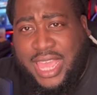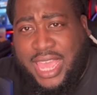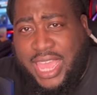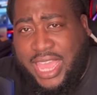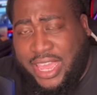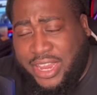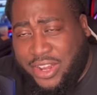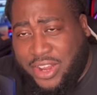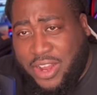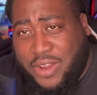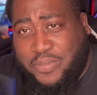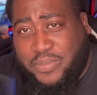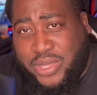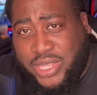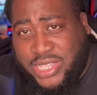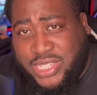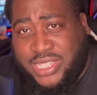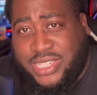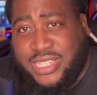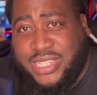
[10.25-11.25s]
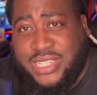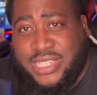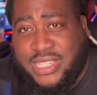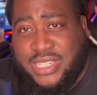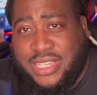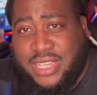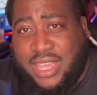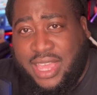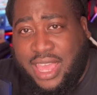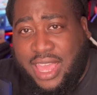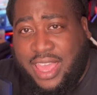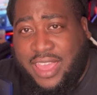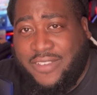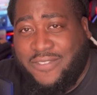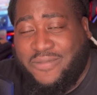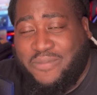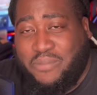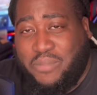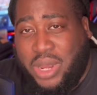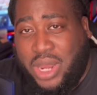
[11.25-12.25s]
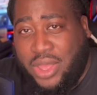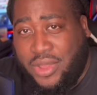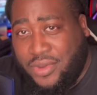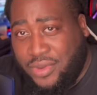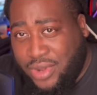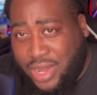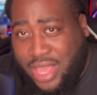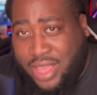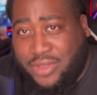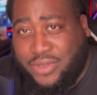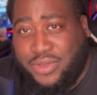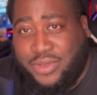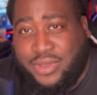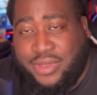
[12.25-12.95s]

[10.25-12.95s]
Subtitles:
and our Pistons, have blown out